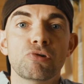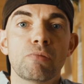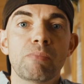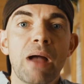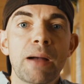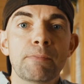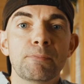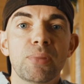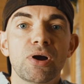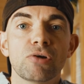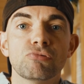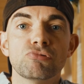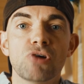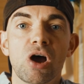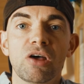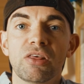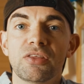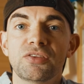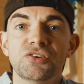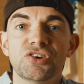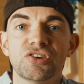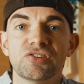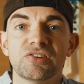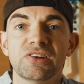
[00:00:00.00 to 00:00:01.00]
Remember,
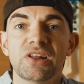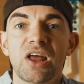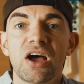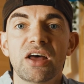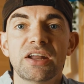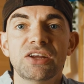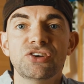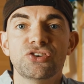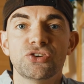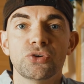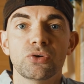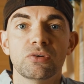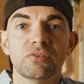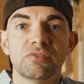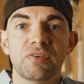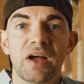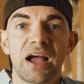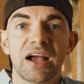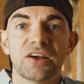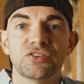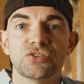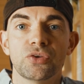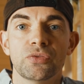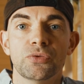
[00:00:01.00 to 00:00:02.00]
rather than just learning short
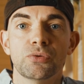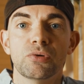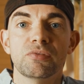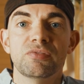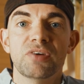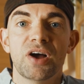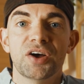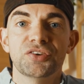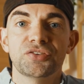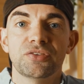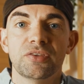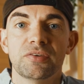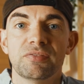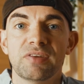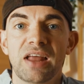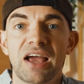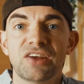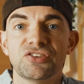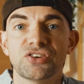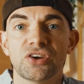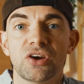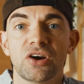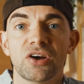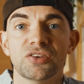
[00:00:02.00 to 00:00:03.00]
facts on the reverse of the
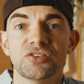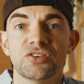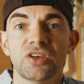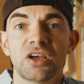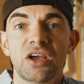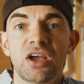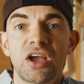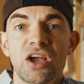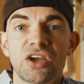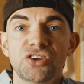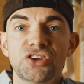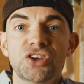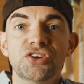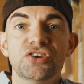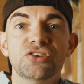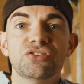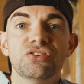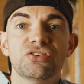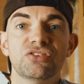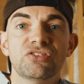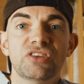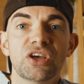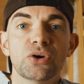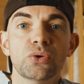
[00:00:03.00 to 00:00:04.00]
flashcards, you
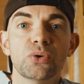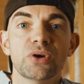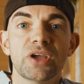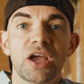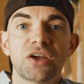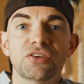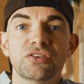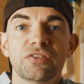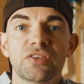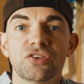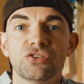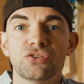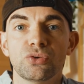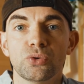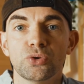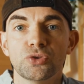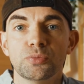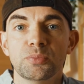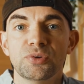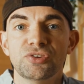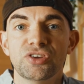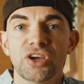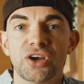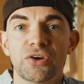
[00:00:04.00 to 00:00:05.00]
should still go to the
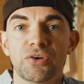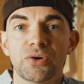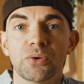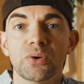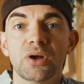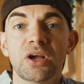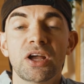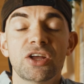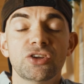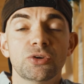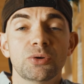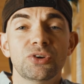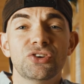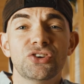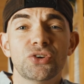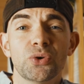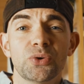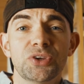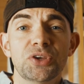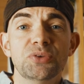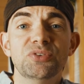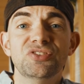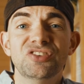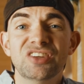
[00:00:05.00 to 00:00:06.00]
source material to
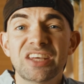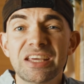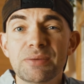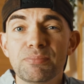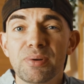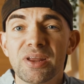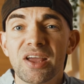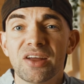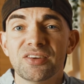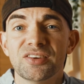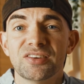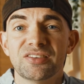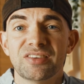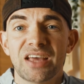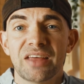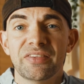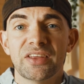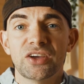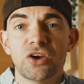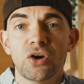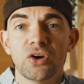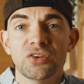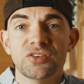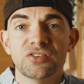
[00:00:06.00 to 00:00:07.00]
ensure you deeply
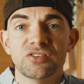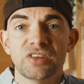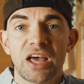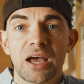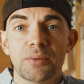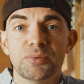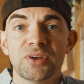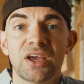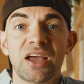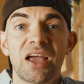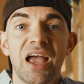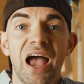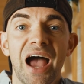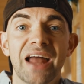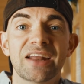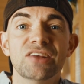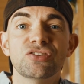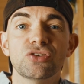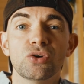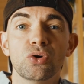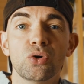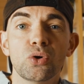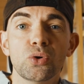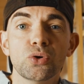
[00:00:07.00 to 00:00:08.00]
understand the concept, and
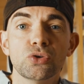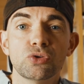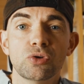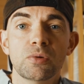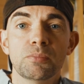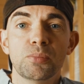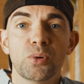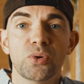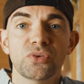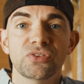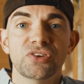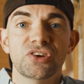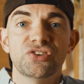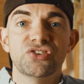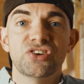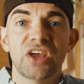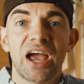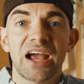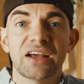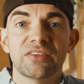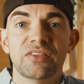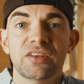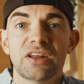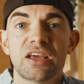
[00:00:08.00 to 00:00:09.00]
it's also important to
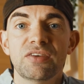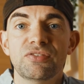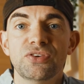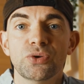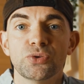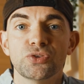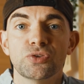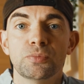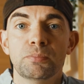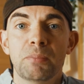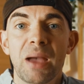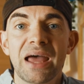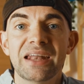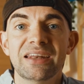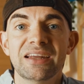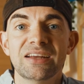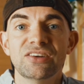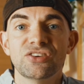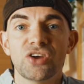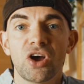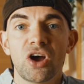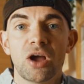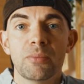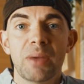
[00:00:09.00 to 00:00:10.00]
check that if you're
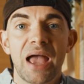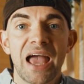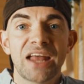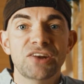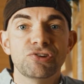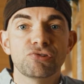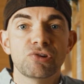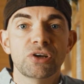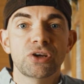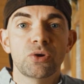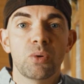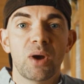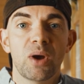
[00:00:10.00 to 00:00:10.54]
spending time entering